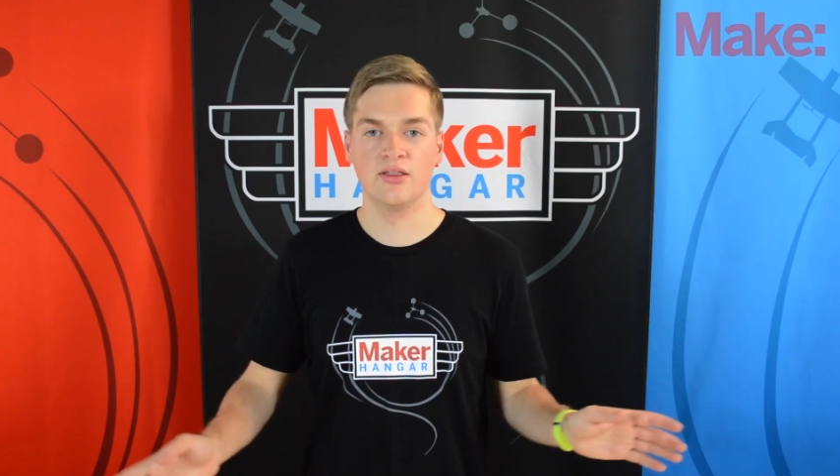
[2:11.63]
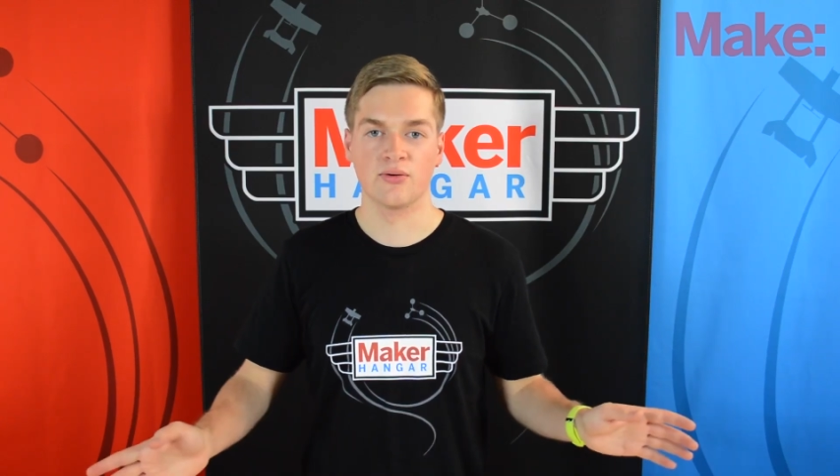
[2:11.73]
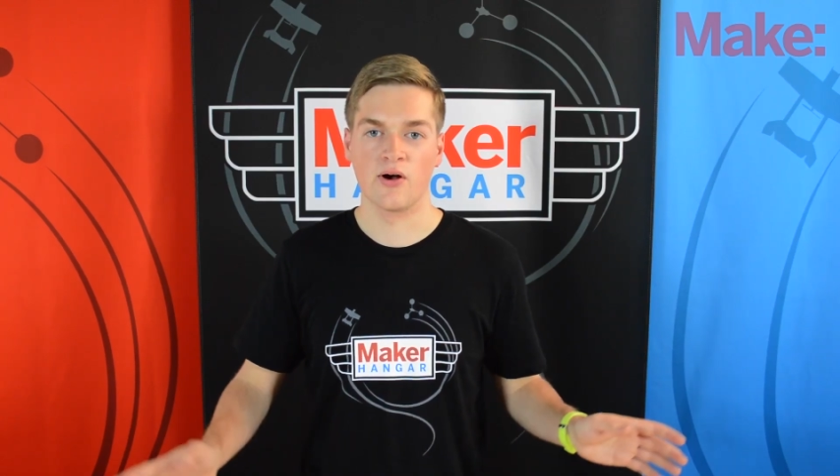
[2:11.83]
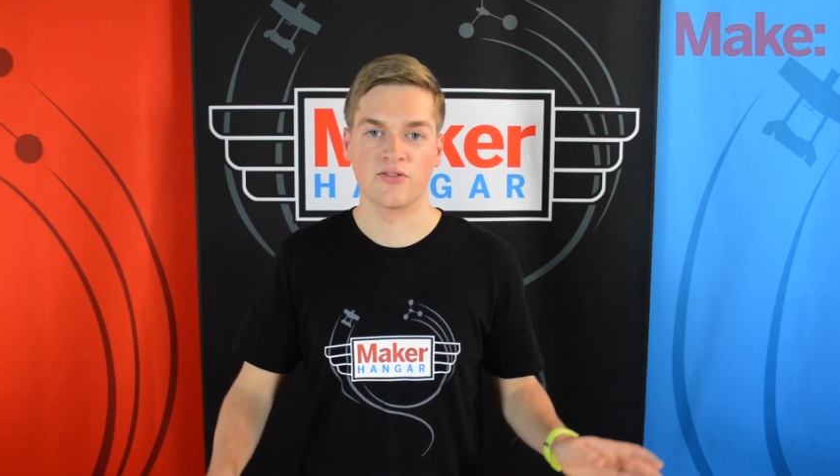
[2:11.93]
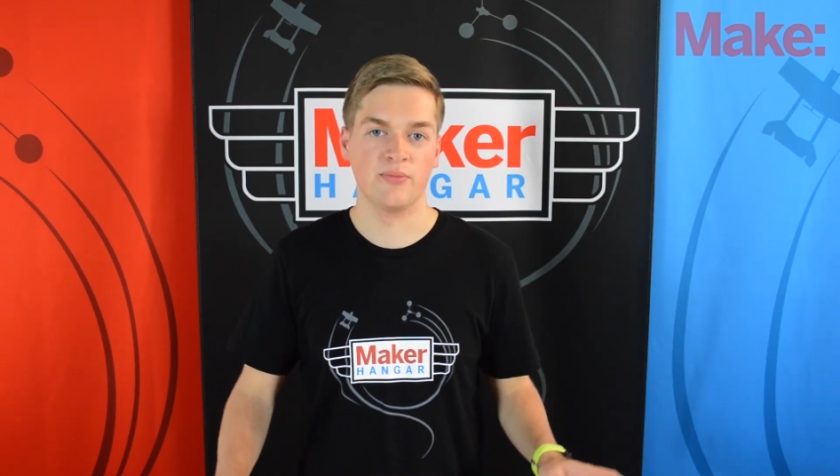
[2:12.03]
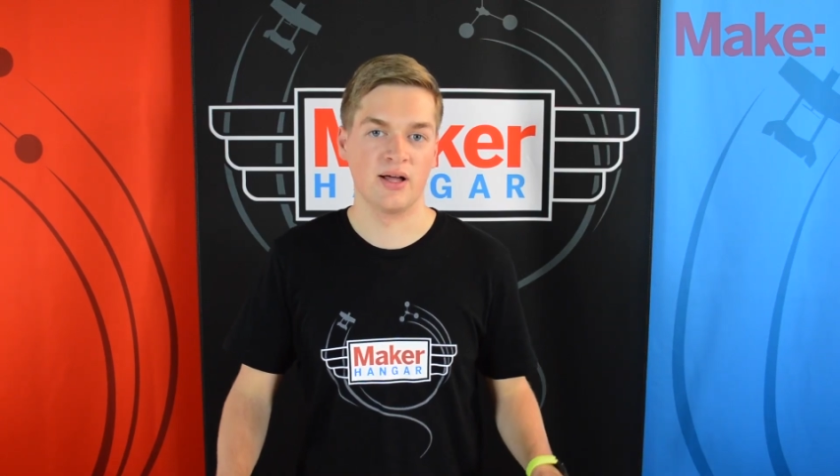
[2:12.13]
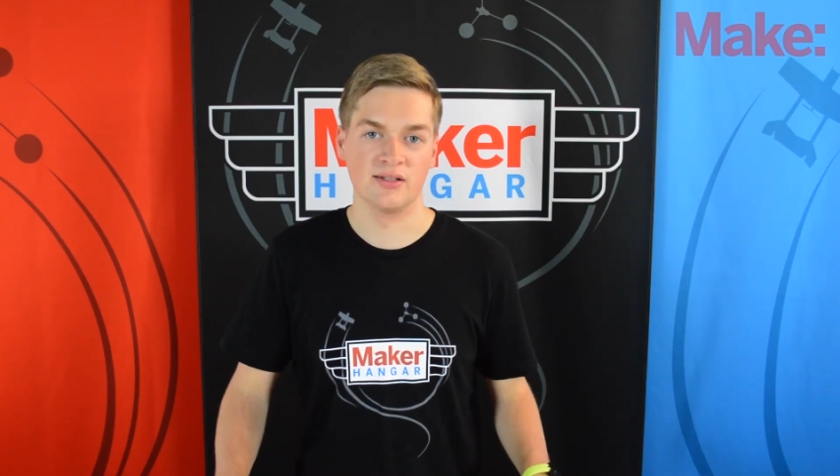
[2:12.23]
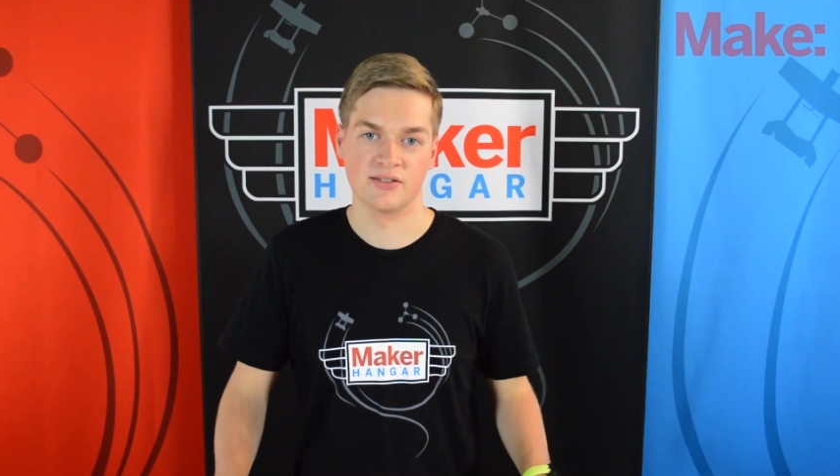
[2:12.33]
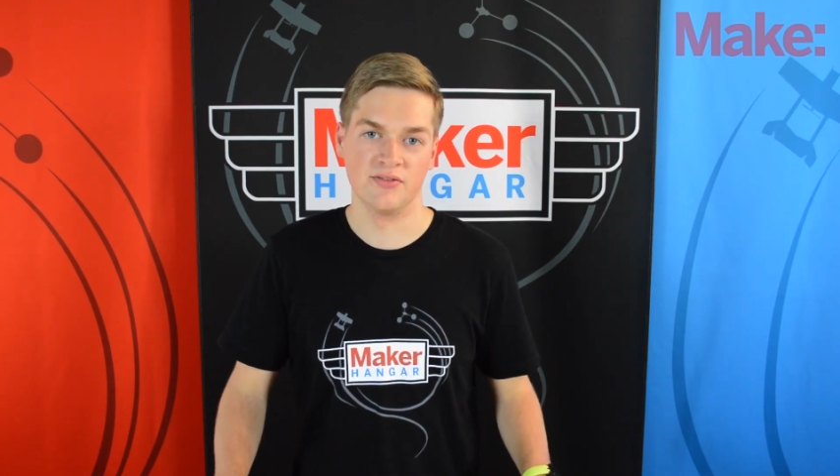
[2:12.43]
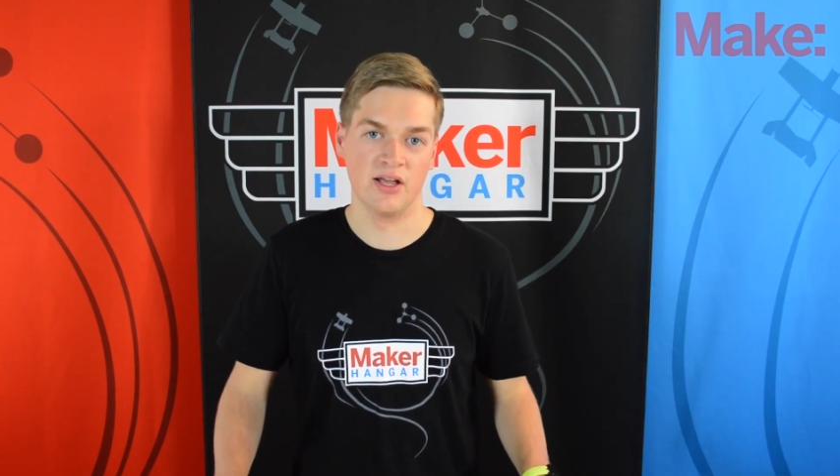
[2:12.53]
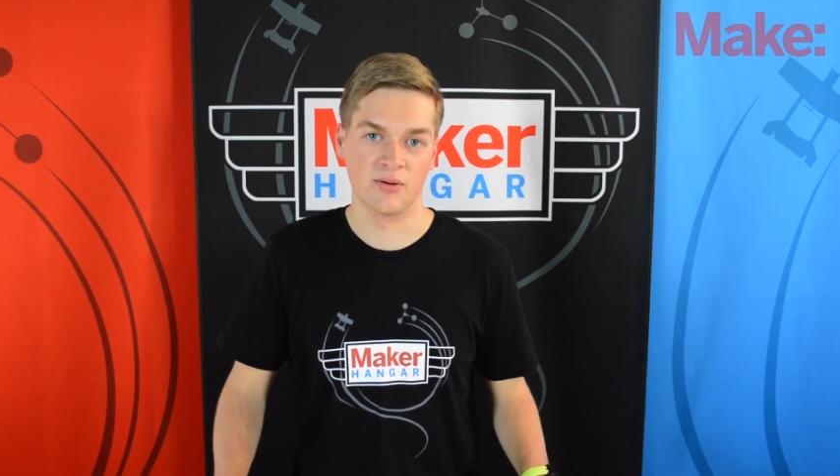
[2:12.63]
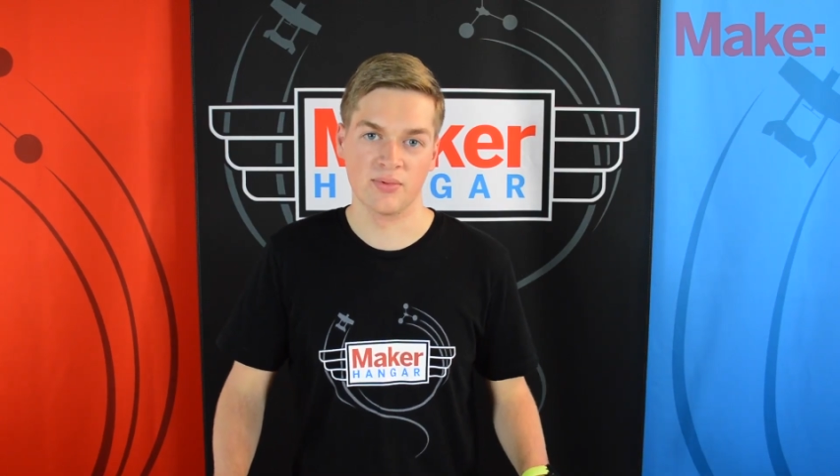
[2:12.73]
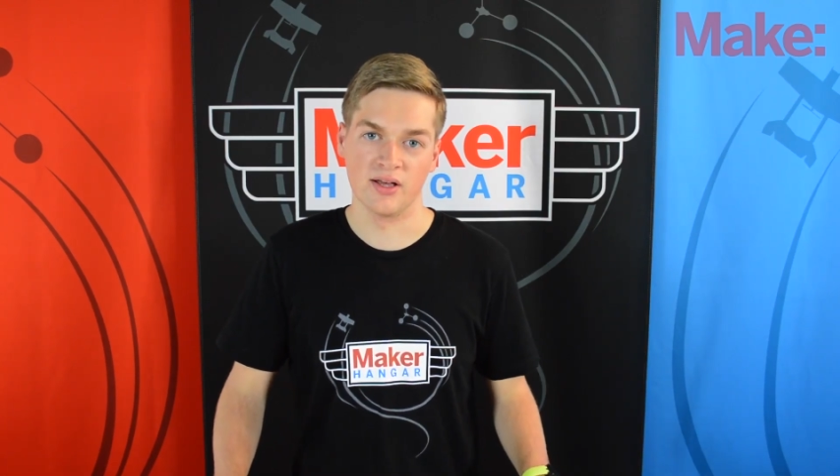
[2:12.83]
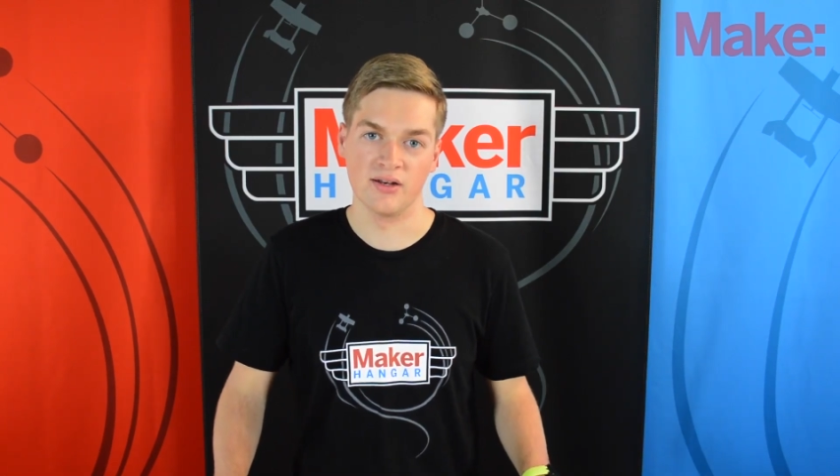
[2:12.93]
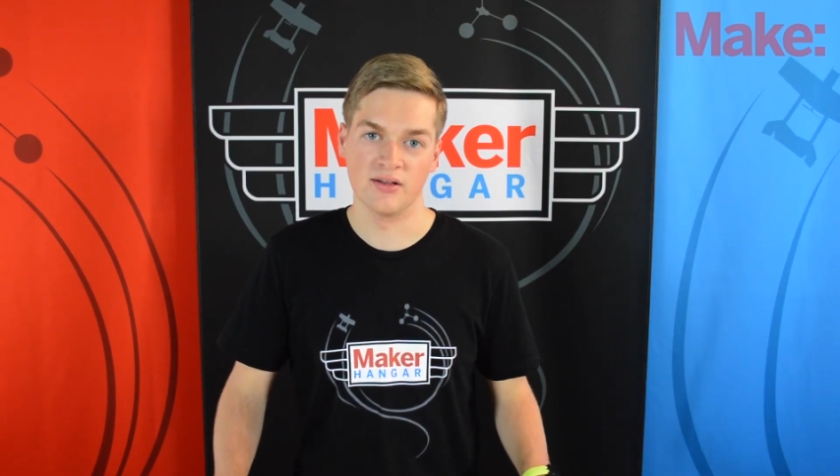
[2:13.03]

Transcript: throw off the balance of the airplane.